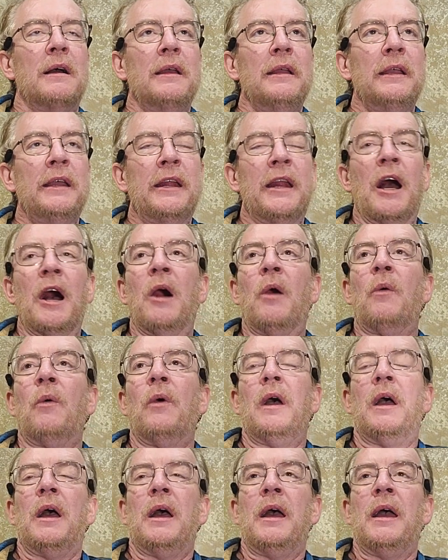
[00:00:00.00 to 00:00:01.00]
You know,
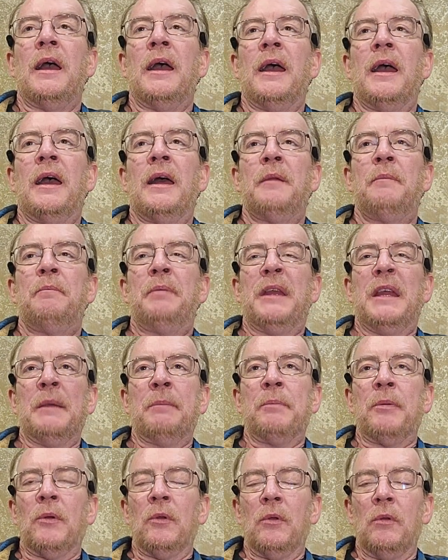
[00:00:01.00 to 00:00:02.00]
and
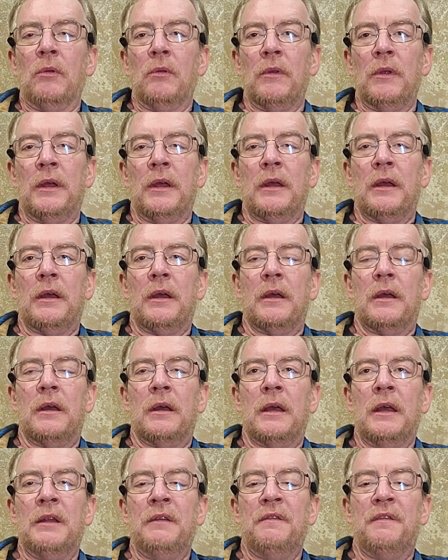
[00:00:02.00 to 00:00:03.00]
people
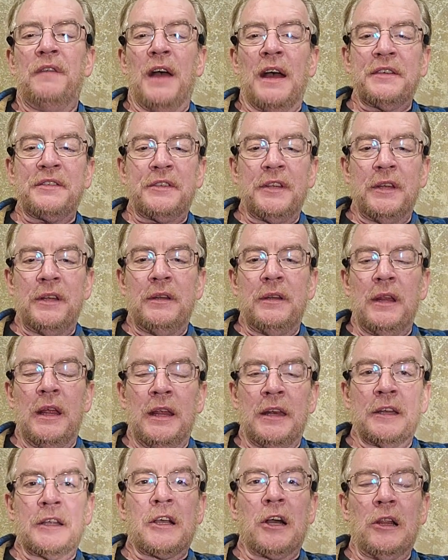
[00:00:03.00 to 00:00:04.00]
invested
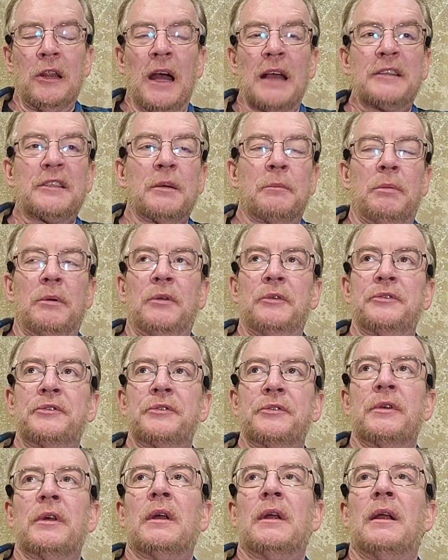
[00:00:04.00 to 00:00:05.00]
in collectibles,
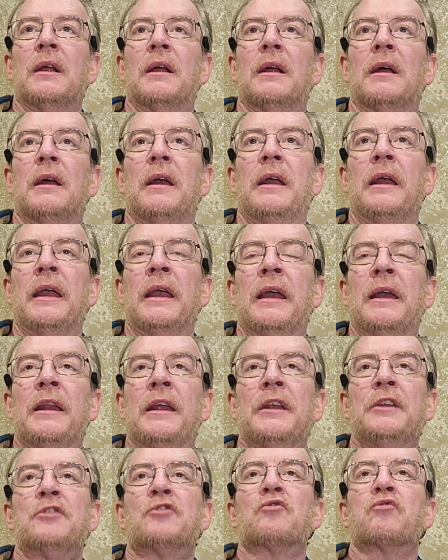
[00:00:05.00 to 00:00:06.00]
and
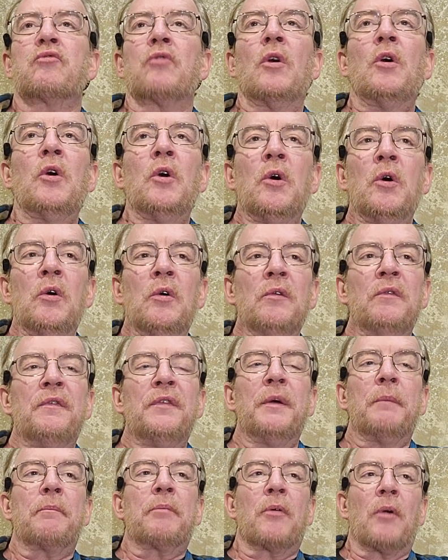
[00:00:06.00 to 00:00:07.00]
it
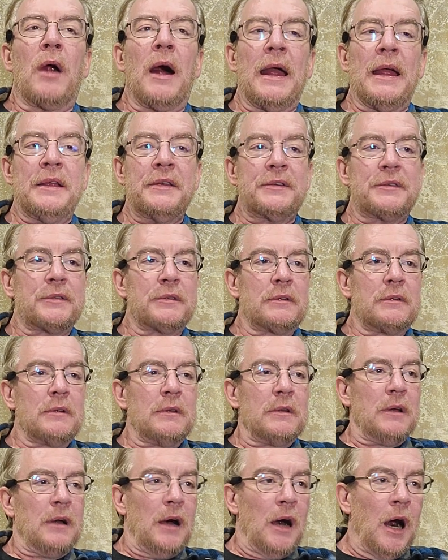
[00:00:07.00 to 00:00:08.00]
drove the price
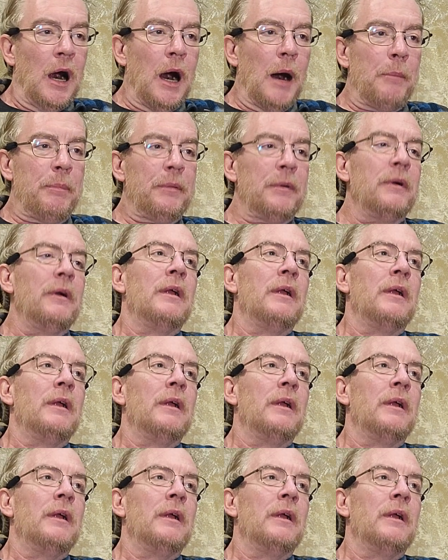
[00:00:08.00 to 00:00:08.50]
up.